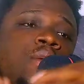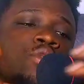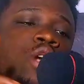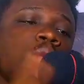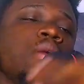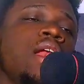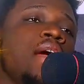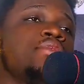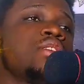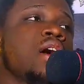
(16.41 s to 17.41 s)
We talk about
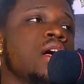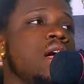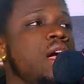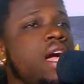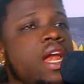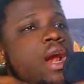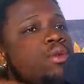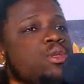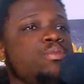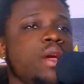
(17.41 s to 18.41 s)
lifestyle and
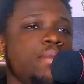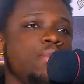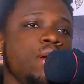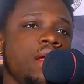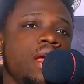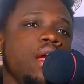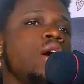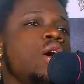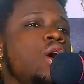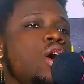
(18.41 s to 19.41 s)
how to make money
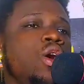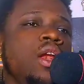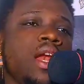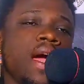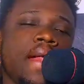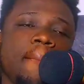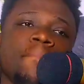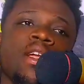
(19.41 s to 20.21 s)
online.